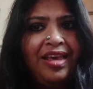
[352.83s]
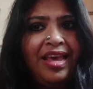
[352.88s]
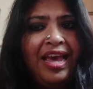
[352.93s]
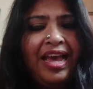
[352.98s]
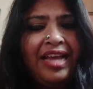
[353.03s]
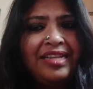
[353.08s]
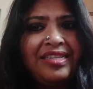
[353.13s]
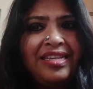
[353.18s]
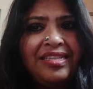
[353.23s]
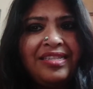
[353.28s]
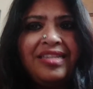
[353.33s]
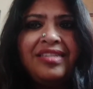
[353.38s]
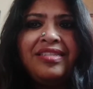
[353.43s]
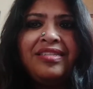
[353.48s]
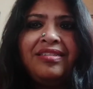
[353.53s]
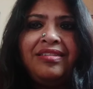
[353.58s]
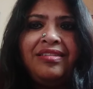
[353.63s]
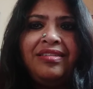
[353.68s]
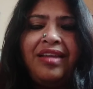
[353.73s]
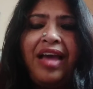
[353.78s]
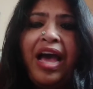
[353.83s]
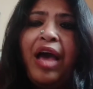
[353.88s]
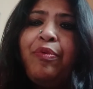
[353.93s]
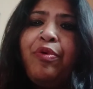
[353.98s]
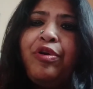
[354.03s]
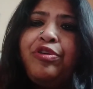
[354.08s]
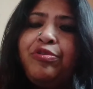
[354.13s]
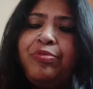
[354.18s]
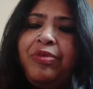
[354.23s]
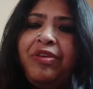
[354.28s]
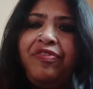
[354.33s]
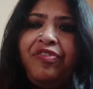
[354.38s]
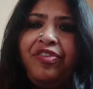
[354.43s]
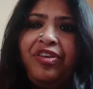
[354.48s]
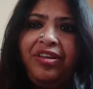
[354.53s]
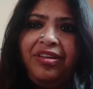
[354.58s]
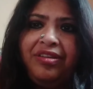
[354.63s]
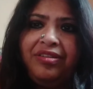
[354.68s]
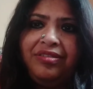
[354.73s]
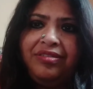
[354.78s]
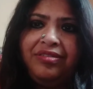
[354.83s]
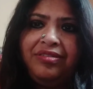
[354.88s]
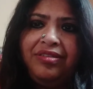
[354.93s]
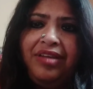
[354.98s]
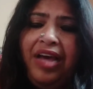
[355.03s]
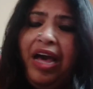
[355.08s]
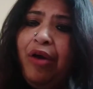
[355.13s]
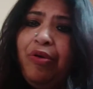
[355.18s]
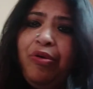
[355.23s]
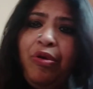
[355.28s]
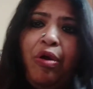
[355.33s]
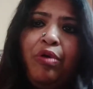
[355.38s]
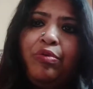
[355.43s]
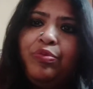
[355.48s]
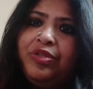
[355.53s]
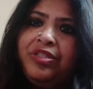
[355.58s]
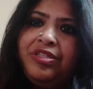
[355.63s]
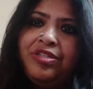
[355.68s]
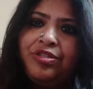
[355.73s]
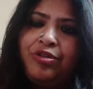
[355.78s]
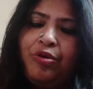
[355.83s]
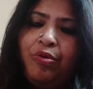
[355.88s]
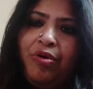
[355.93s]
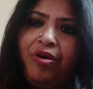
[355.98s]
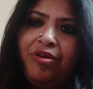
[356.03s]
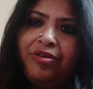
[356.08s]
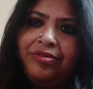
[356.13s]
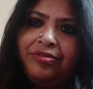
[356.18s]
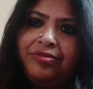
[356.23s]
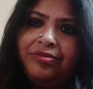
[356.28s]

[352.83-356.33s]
and says, "Listen, I want to be free. How long will this go on?"